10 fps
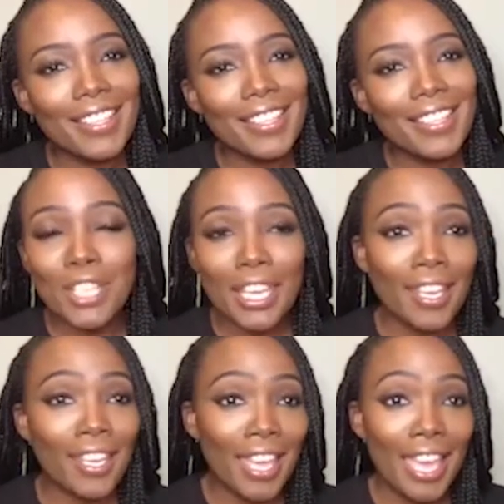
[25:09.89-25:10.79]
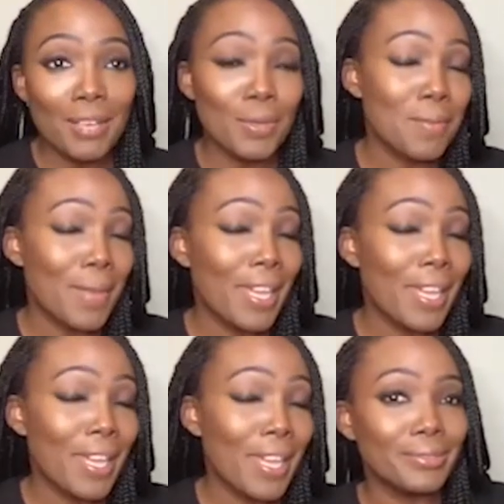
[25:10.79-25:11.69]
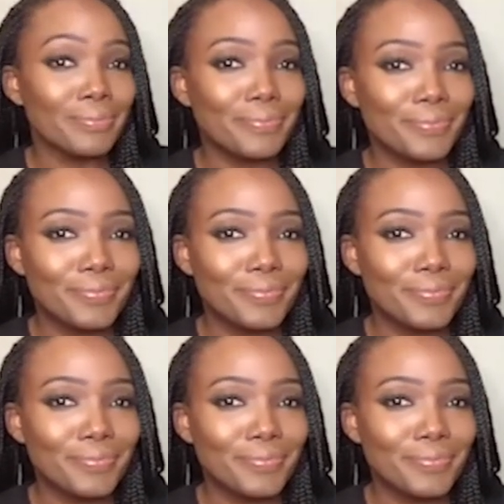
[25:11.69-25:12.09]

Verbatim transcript: Sam J and Bernie Mac singing?